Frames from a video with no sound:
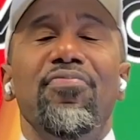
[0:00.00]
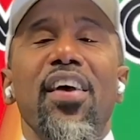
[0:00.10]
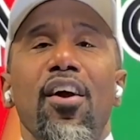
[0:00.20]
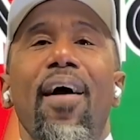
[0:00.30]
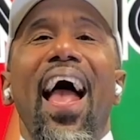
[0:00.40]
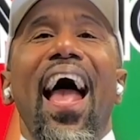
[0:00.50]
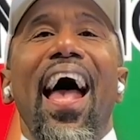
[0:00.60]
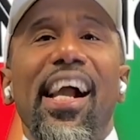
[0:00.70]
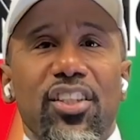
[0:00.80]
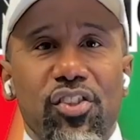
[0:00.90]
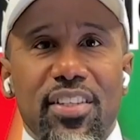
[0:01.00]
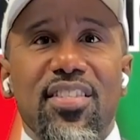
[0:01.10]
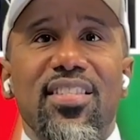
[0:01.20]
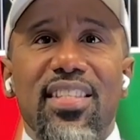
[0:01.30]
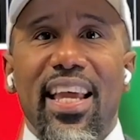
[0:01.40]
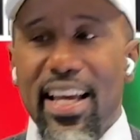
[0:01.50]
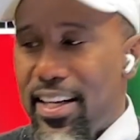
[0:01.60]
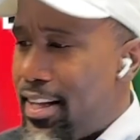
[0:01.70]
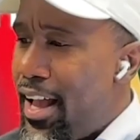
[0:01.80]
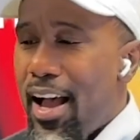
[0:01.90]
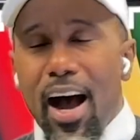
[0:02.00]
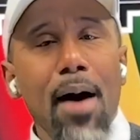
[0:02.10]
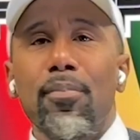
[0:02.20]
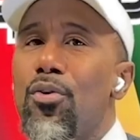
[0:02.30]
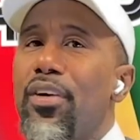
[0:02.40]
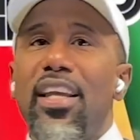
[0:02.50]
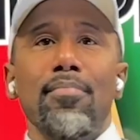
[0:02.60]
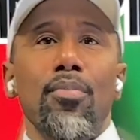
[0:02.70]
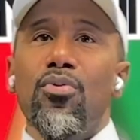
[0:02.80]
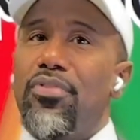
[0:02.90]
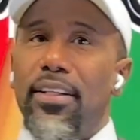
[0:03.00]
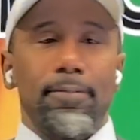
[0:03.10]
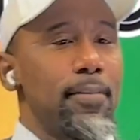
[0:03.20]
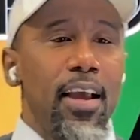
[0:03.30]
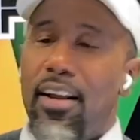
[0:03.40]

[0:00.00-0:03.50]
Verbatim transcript: Their action said, I'm going to keep moving.